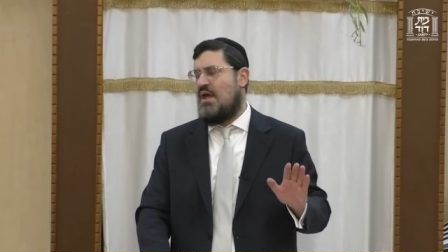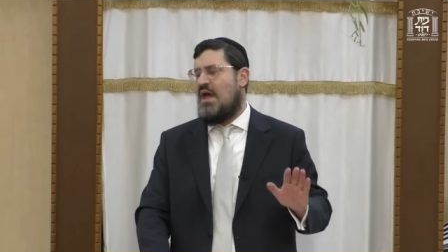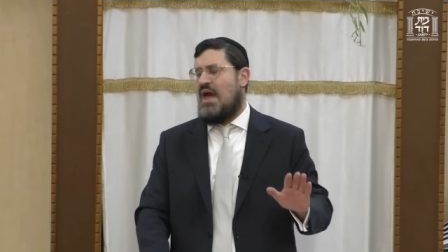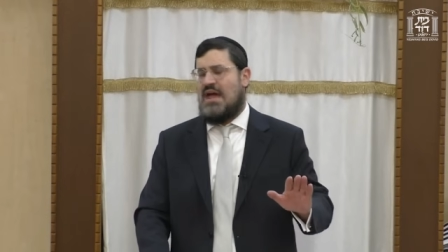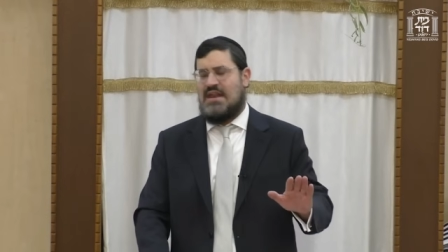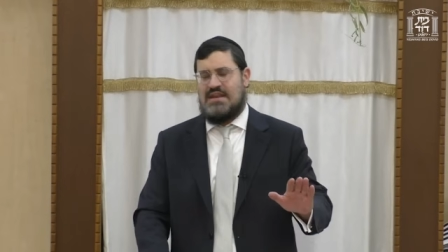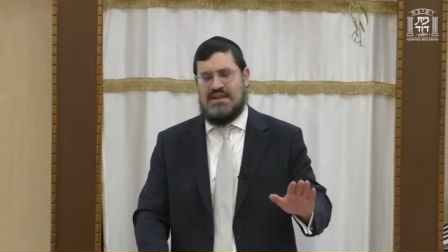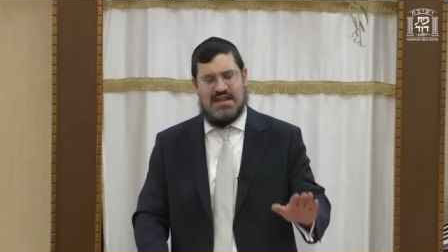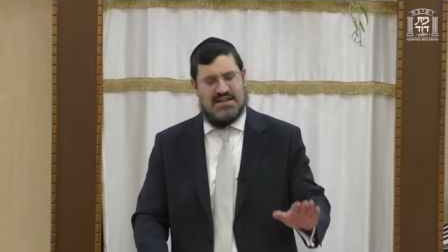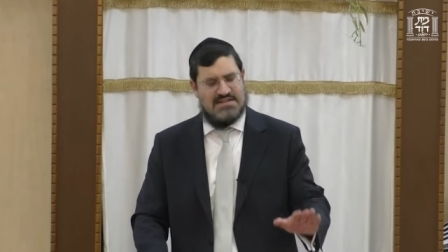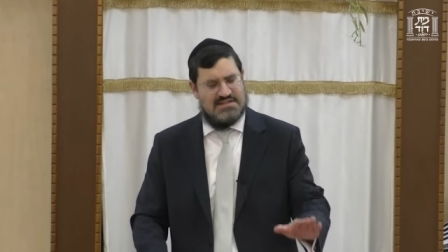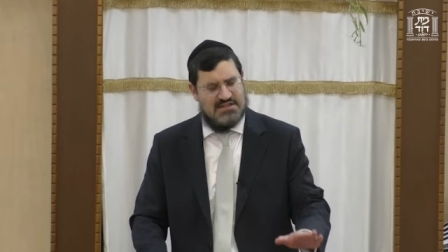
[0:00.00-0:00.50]

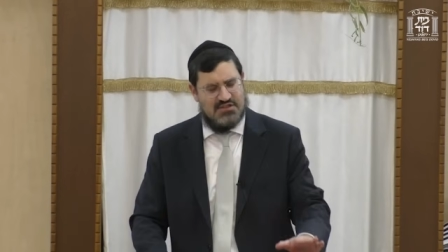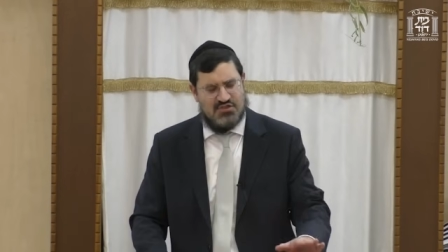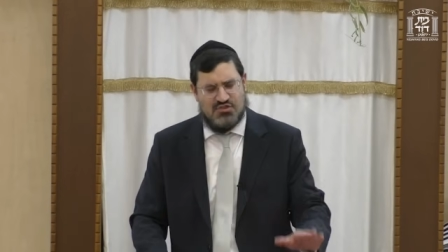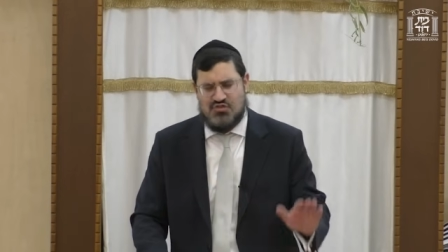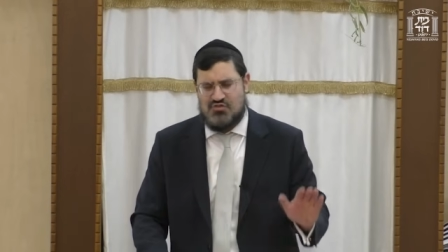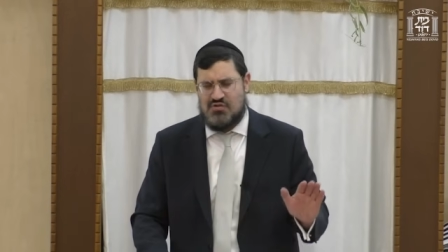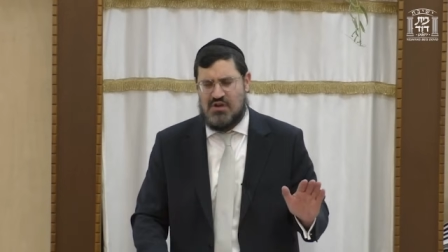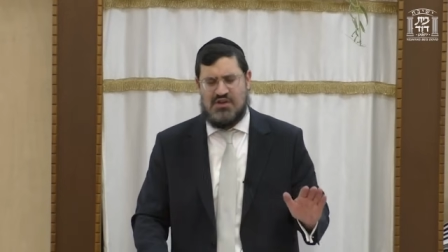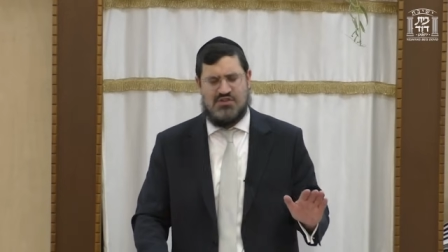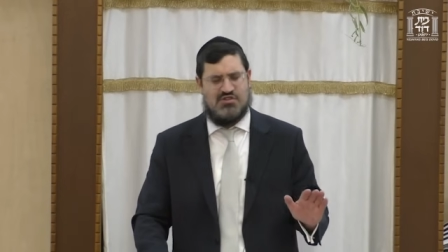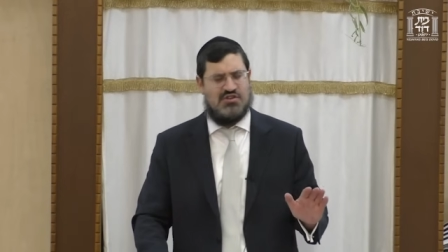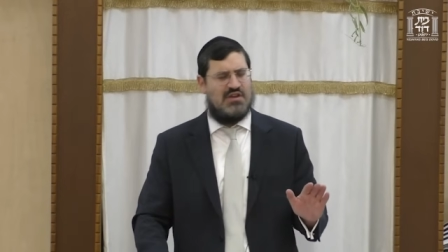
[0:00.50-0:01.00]
And yes, it's
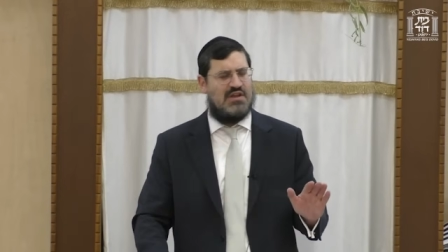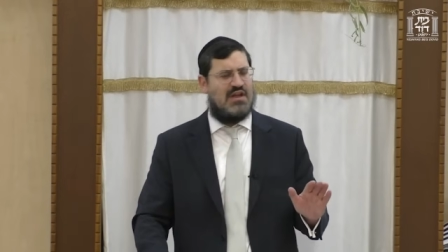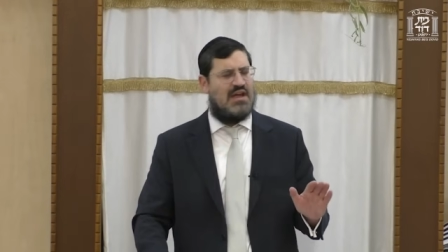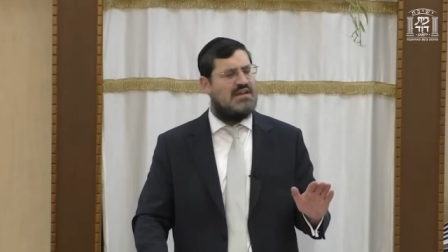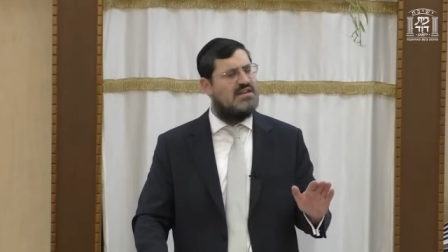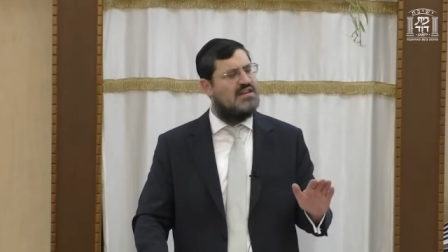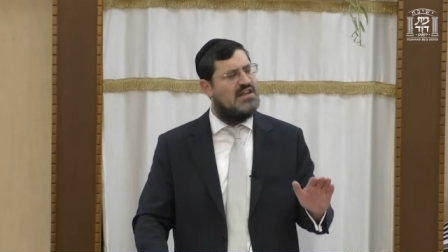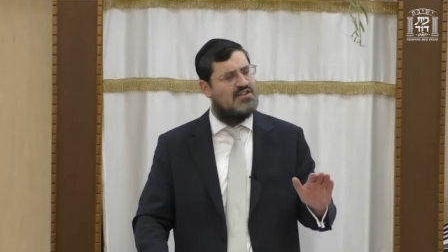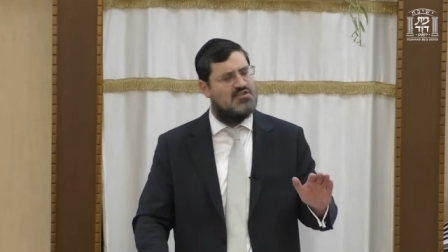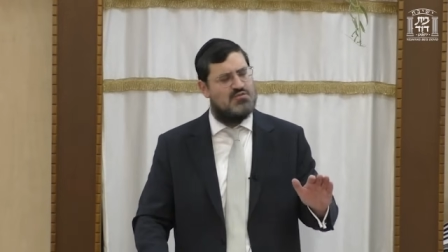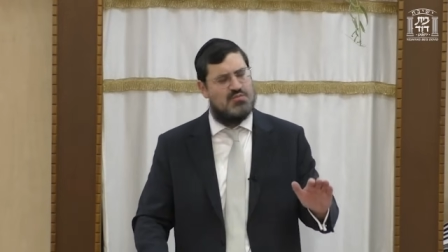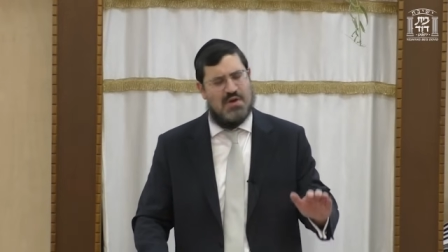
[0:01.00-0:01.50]
tragic,
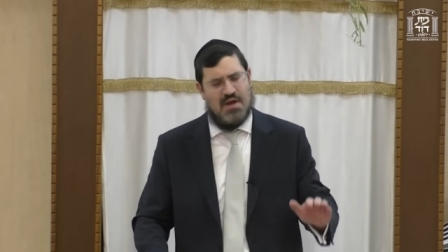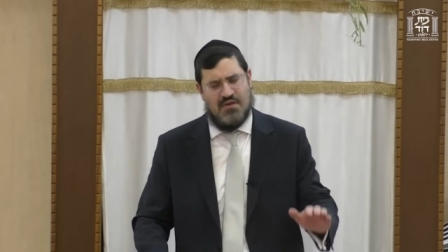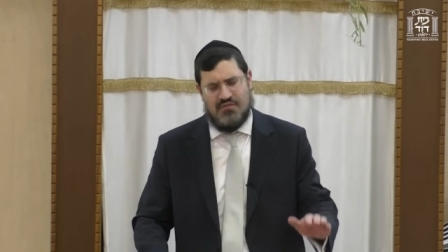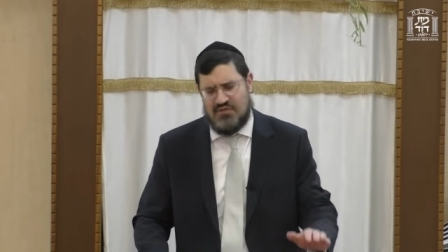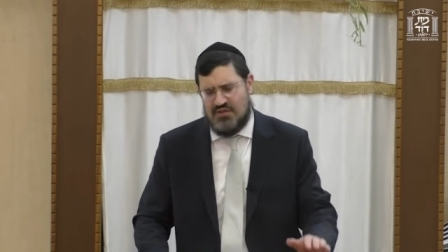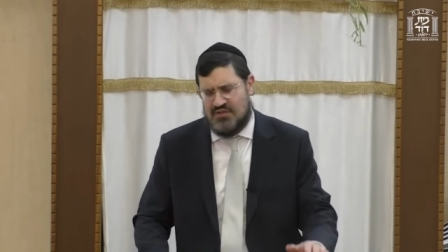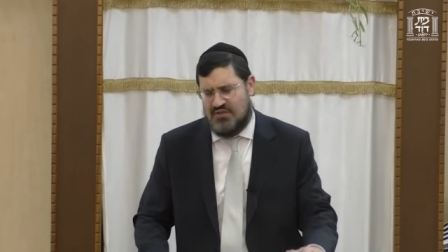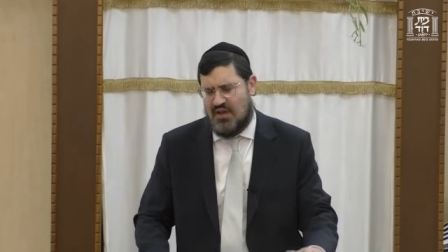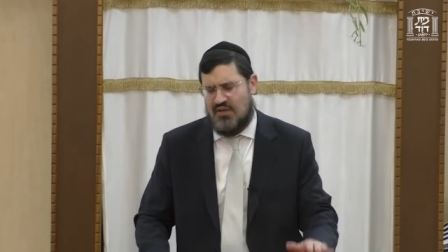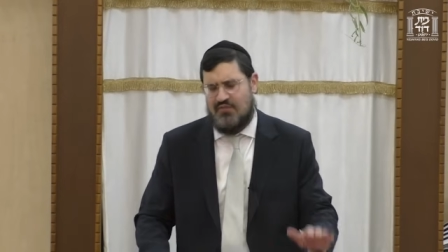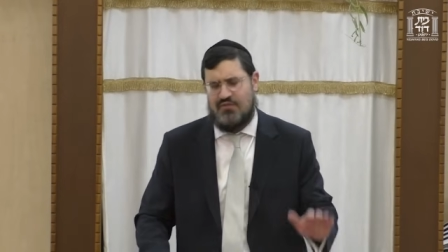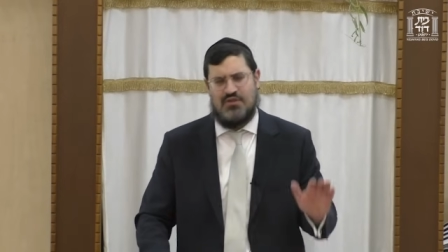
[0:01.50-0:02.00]
and yes, we have
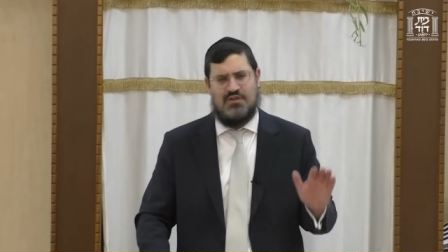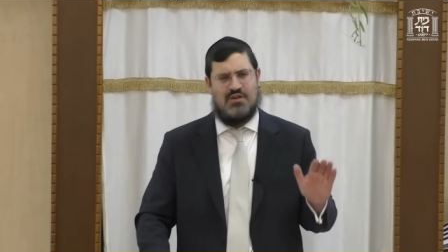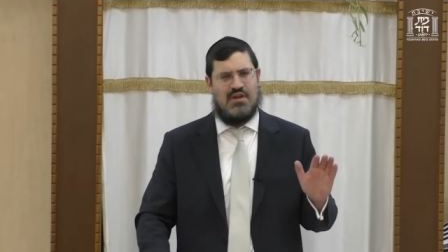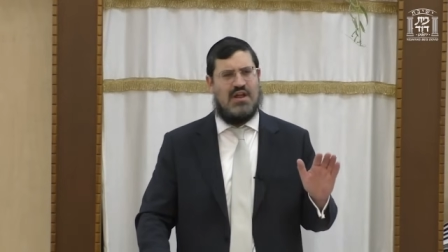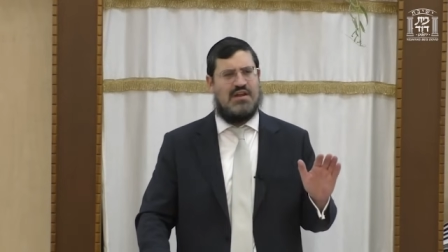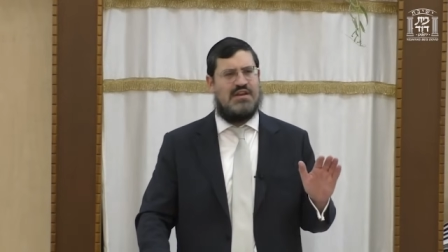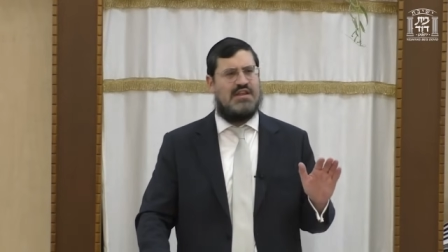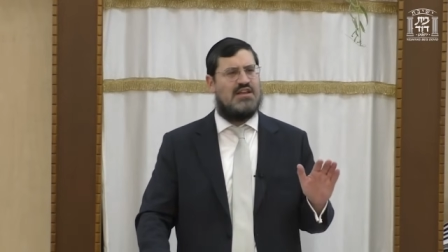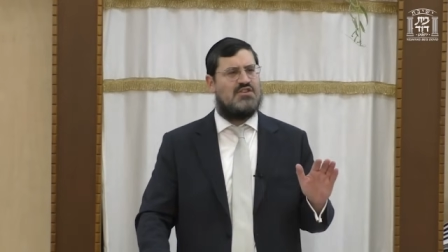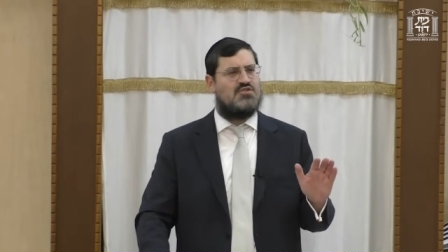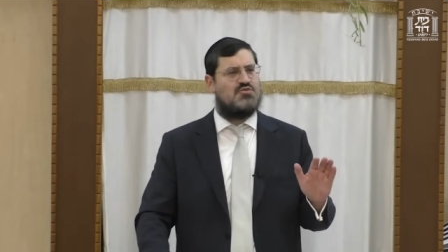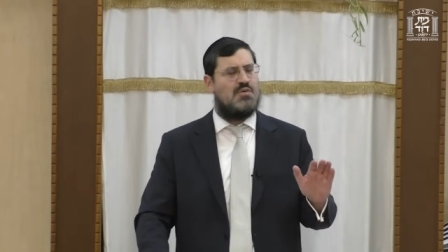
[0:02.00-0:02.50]
to daven,
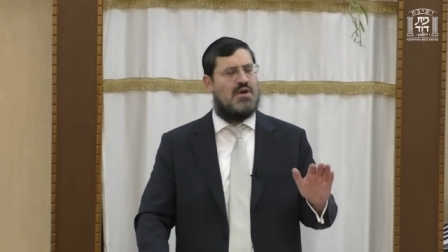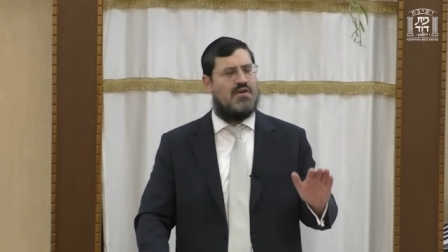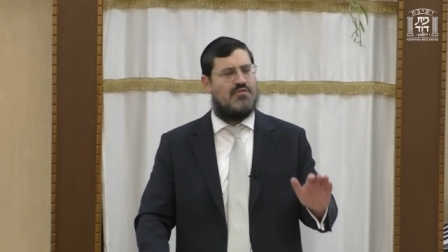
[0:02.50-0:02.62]
and yes,